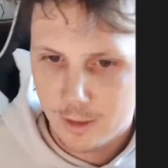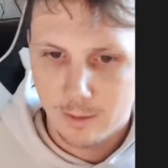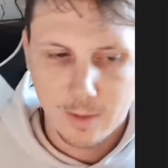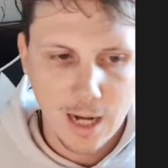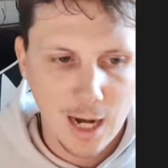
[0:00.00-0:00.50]

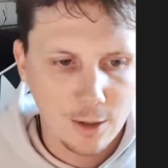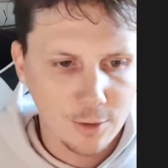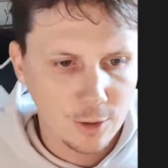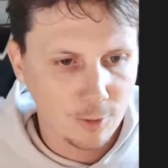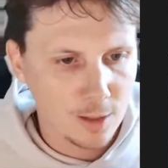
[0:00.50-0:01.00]
him. Yeah, I
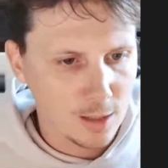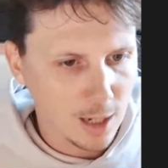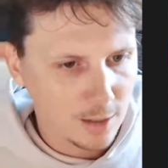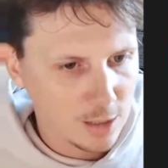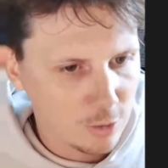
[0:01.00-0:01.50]
don't agree. I
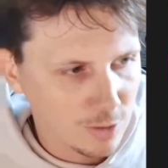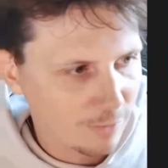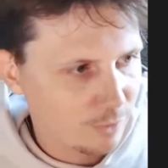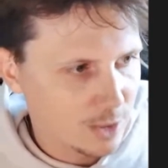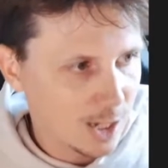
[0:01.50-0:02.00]
think you
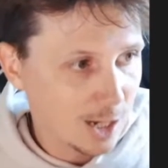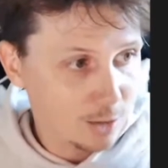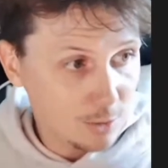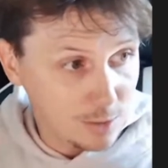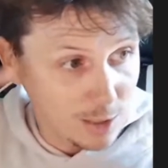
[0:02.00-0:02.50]
definitely can
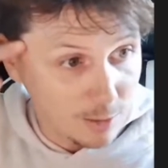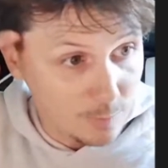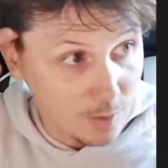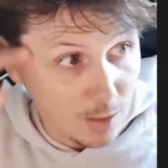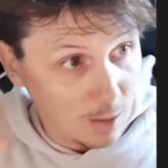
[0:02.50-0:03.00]
use
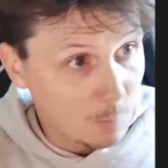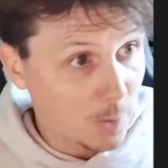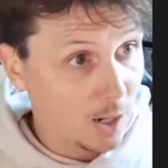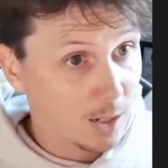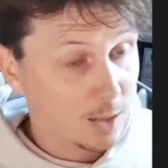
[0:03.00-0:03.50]
him,
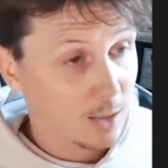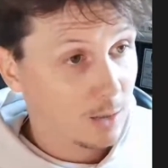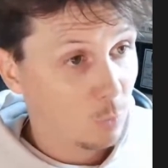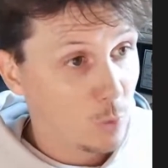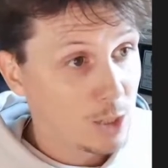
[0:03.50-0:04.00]
but
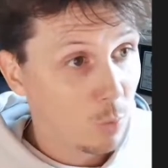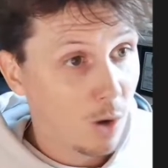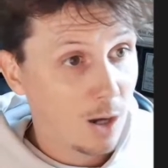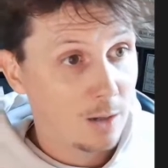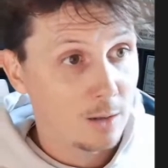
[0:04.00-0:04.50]
week
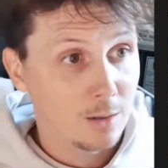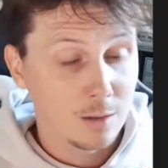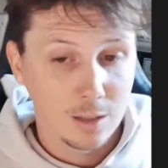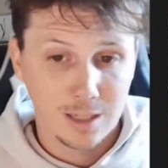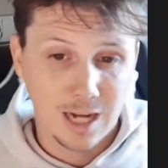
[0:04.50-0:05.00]
1
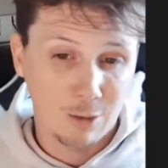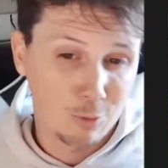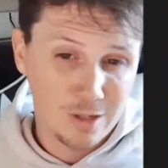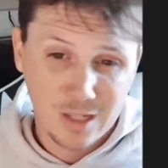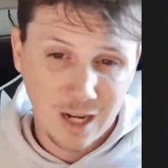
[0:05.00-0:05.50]
has got
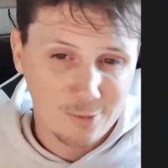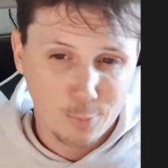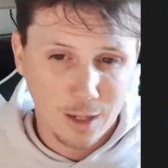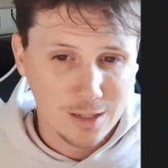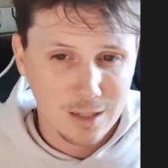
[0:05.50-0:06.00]
really soft
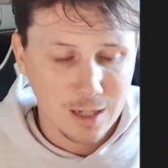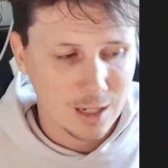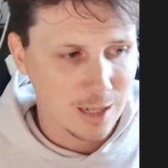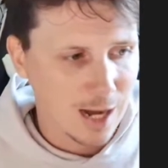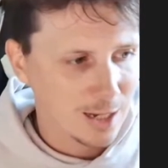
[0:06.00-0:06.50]
pricing on a
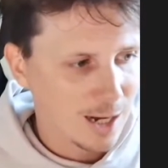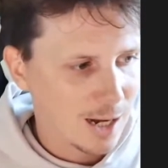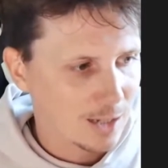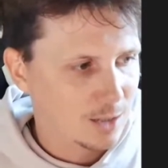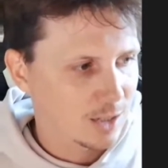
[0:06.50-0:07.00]
lot of
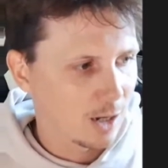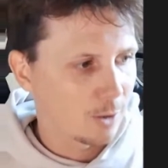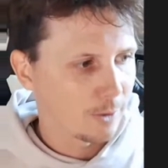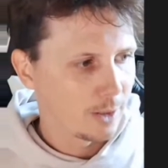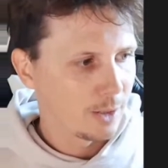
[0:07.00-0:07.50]
guys,
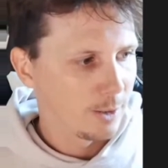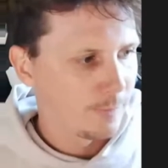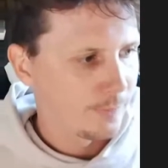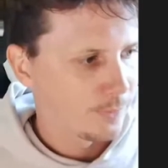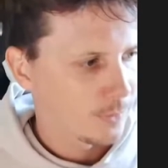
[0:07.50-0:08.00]
so
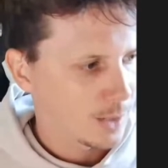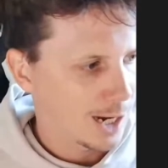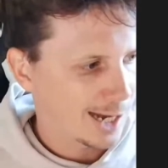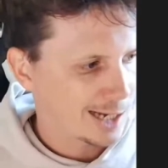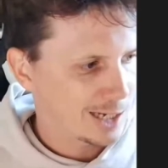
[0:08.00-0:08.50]

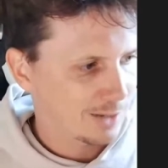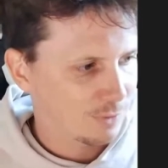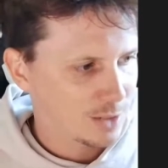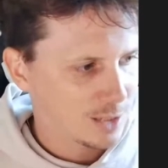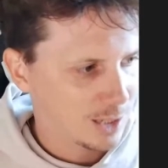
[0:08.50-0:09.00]
I can
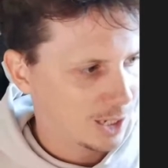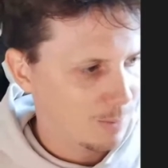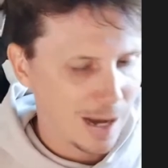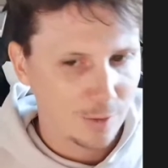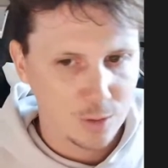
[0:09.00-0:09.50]
definitely see like a
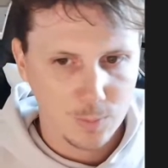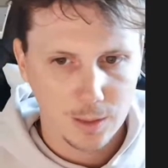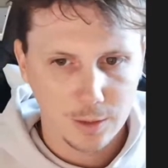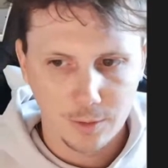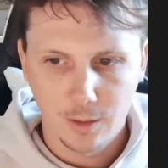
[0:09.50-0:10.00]
balanced
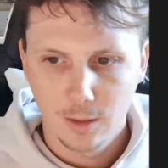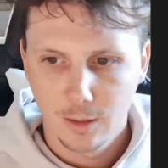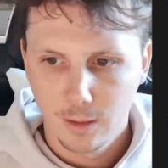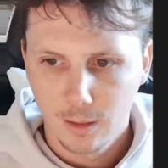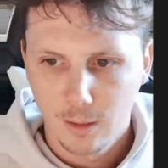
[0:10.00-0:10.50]
build
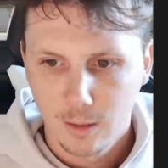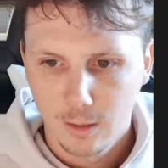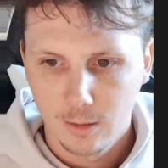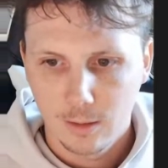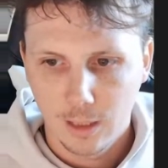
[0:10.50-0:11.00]

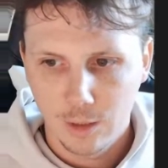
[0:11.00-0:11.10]
and